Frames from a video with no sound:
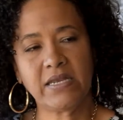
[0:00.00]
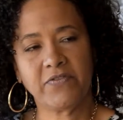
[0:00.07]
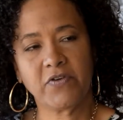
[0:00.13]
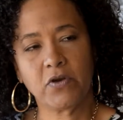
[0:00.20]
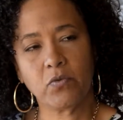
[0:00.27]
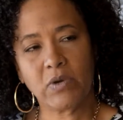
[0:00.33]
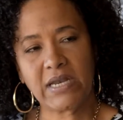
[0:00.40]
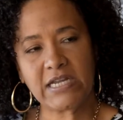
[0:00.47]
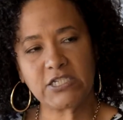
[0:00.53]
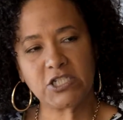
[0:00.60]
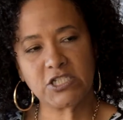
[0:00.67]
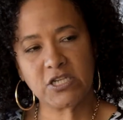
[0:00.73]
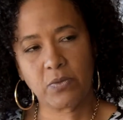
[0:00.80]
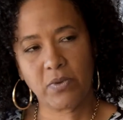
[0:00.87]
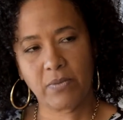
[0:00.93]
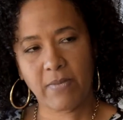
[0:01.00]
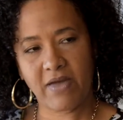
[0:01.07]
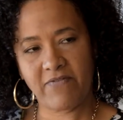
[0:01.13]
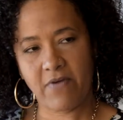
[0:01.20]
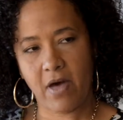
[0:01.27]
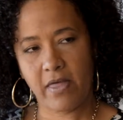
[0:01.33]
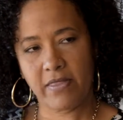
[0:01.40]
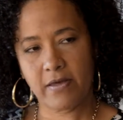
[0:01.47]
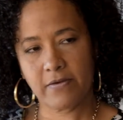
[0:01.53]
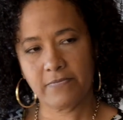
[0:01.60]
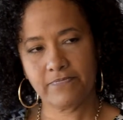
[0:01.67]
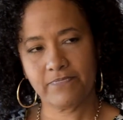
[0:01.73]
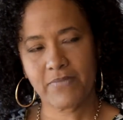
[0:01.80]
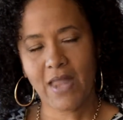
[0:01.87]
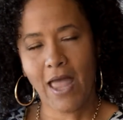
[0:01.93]
different relationship with my father.
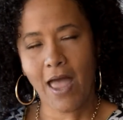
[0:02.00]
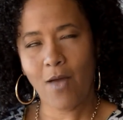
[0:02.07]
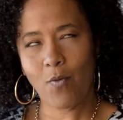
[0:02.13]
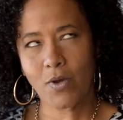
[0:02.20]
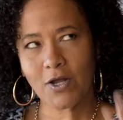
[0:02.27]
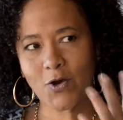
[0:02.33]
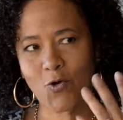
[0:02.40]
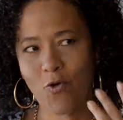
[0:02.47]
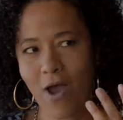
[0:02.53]
I want to